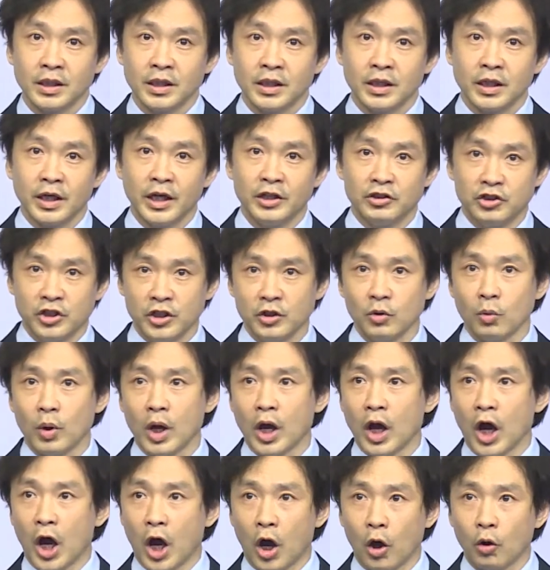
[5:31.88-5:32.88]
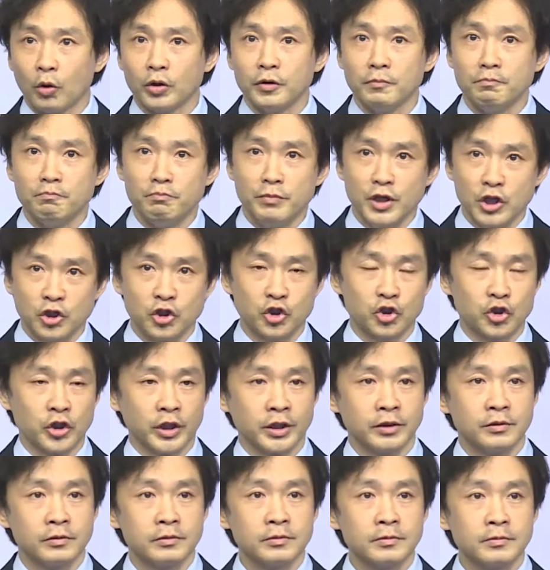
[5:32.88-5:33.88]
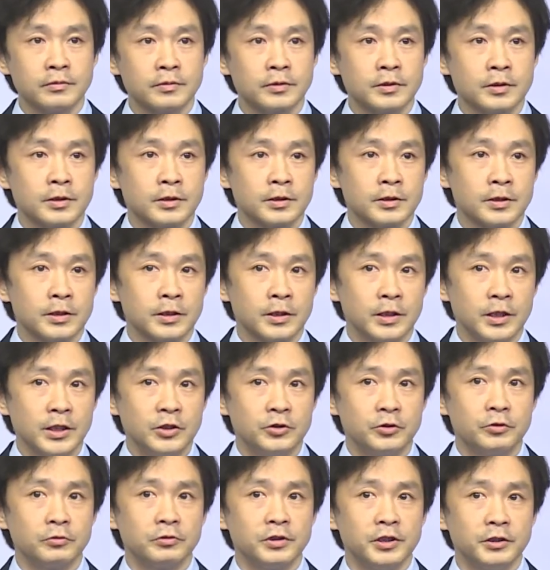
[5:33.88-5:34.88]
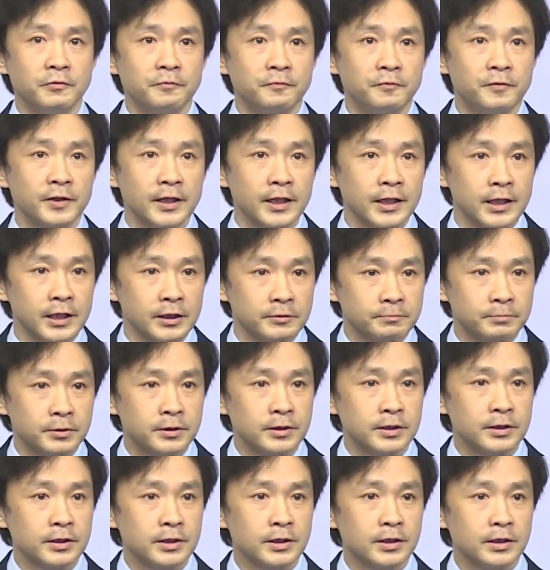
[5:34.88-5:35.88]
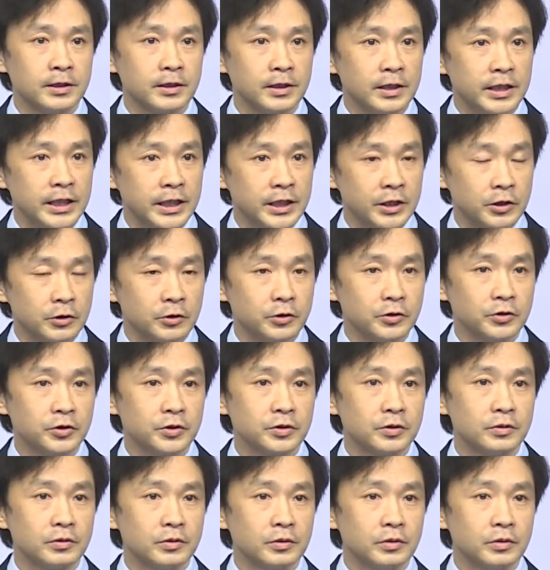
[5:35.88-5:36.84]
At Tsinghua, our mission is to develop leaders.